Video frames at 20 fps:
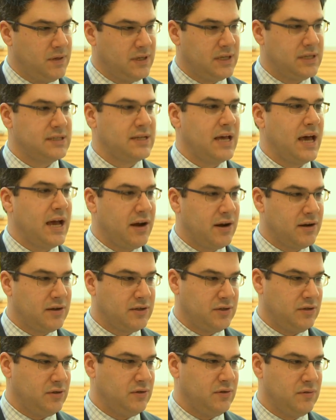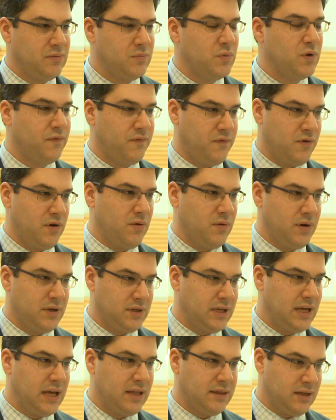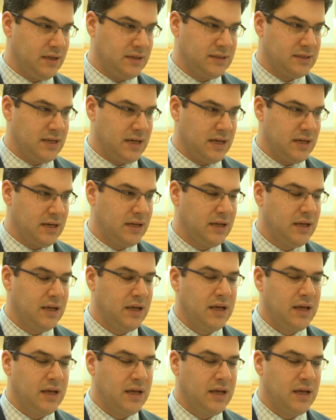desire to move forward, to get things done.